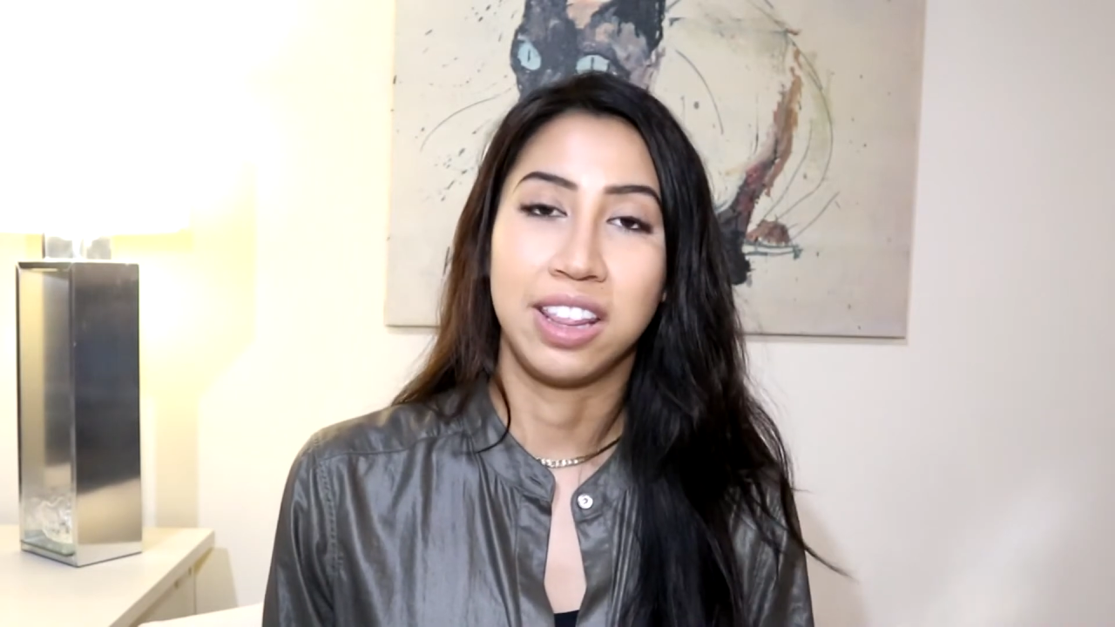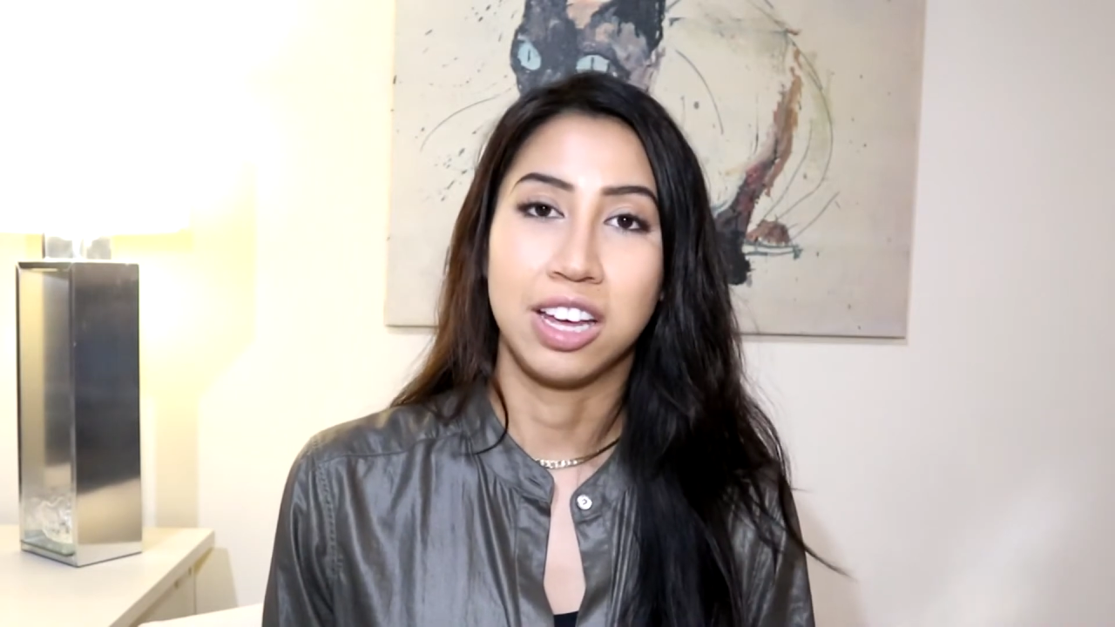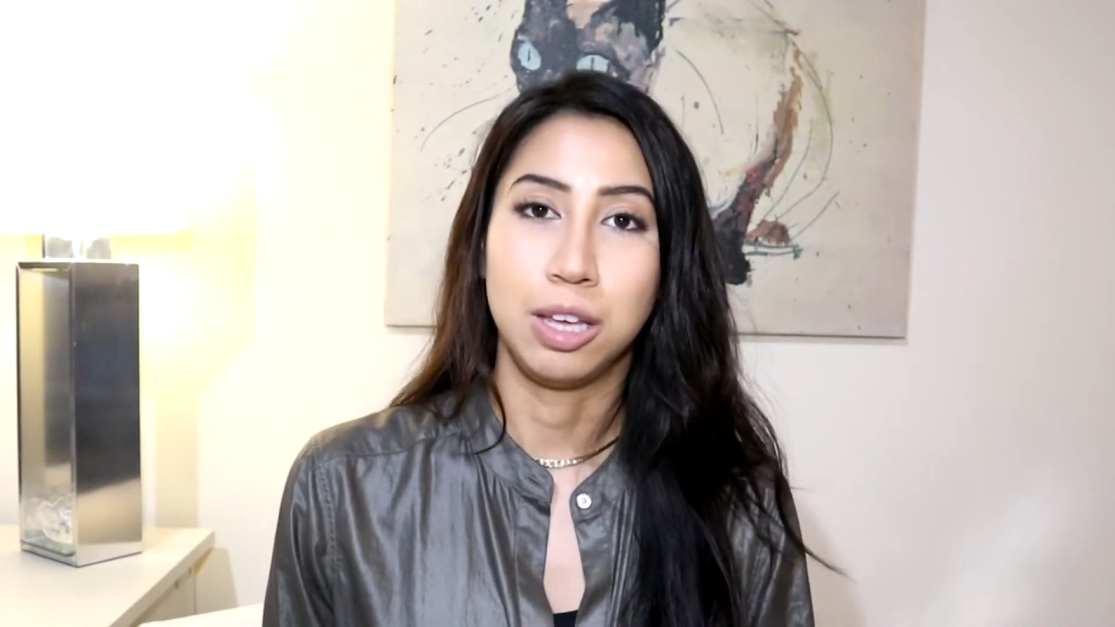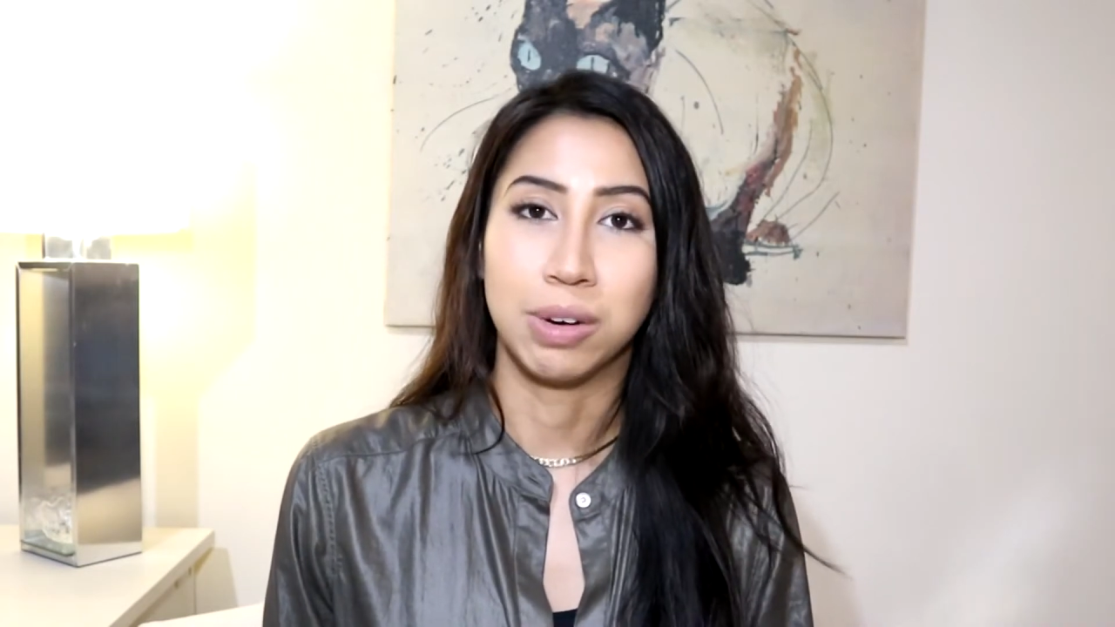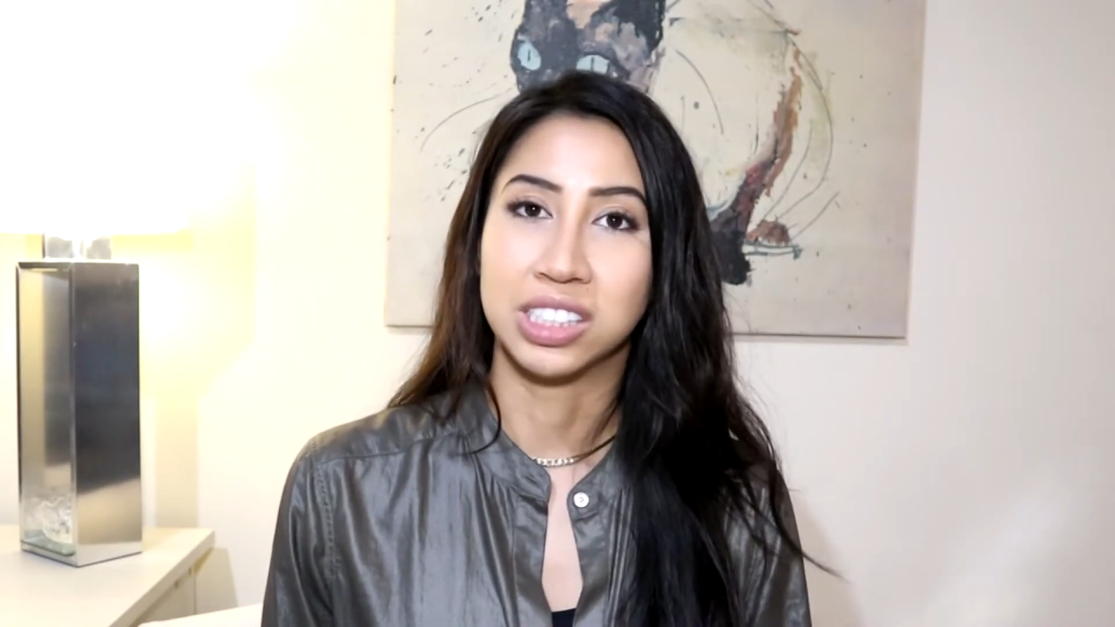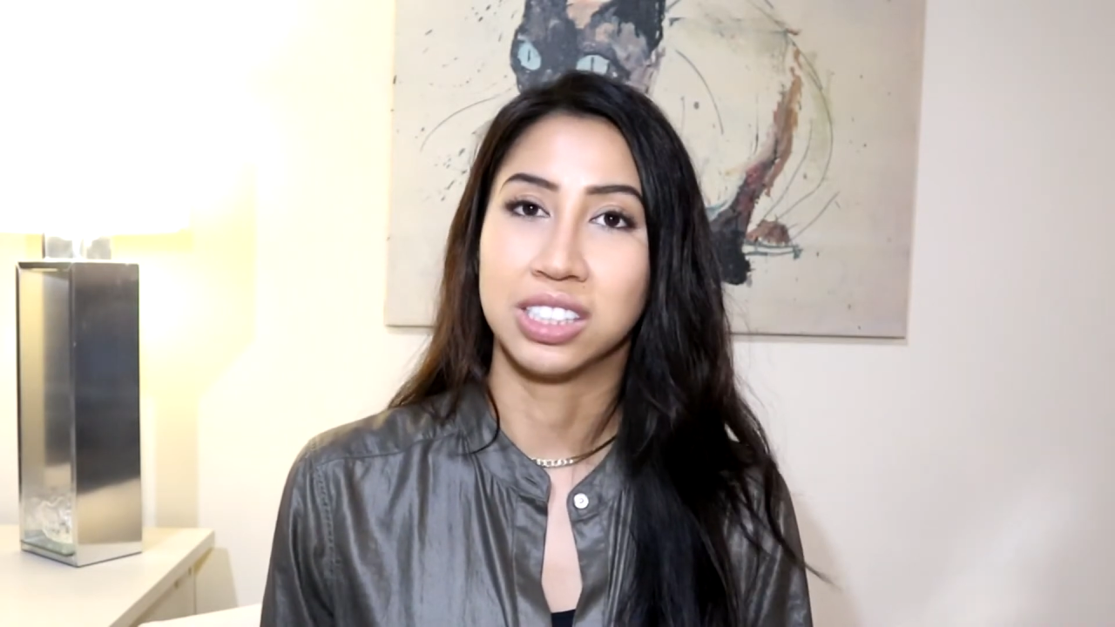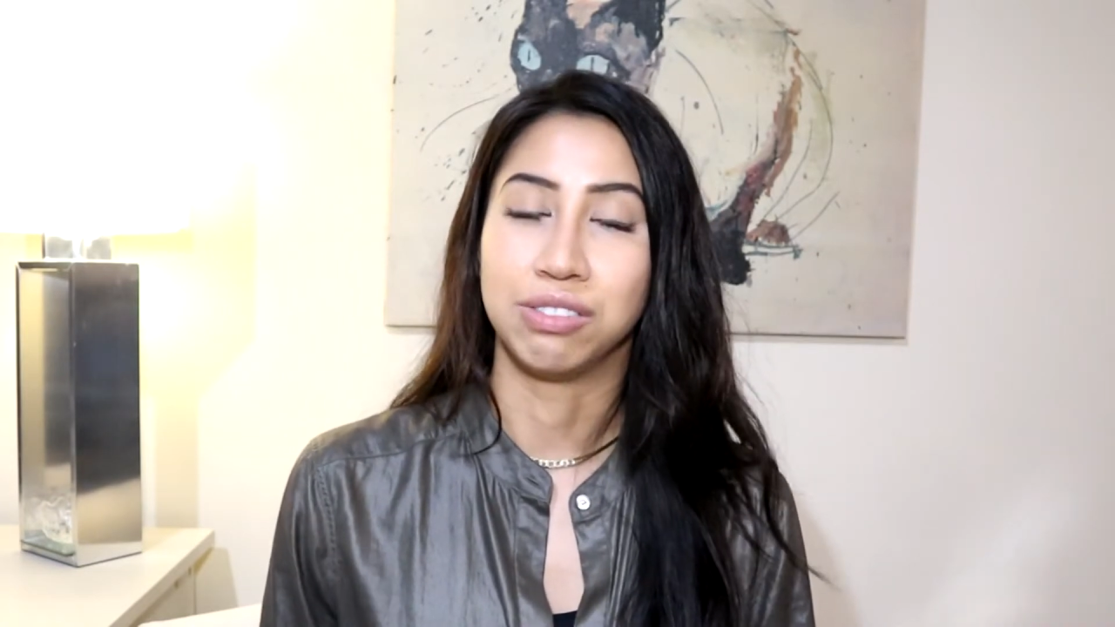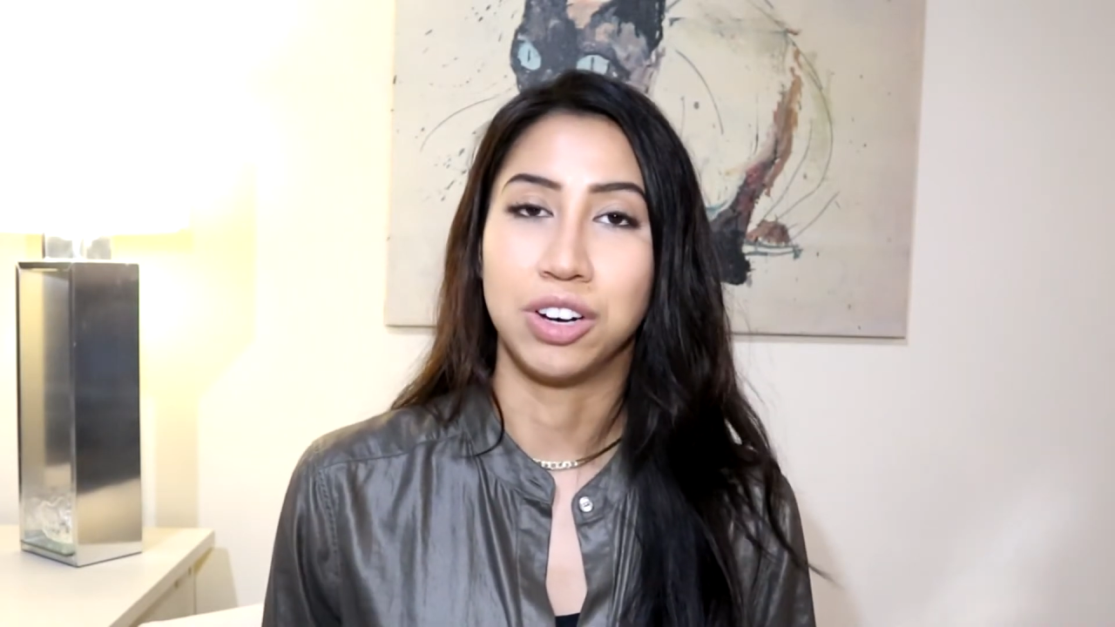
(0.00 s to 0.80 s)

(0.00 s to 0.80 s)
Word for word: that you must have